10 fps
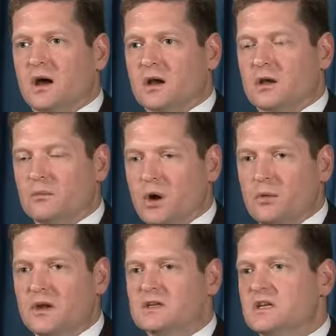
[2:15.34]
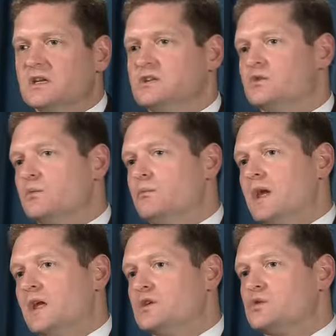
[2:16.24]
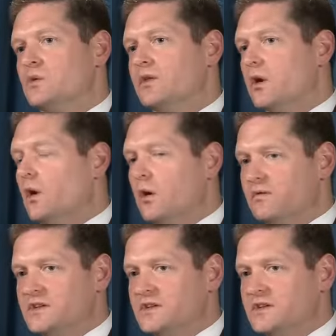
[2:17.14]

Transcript: component is making sure that all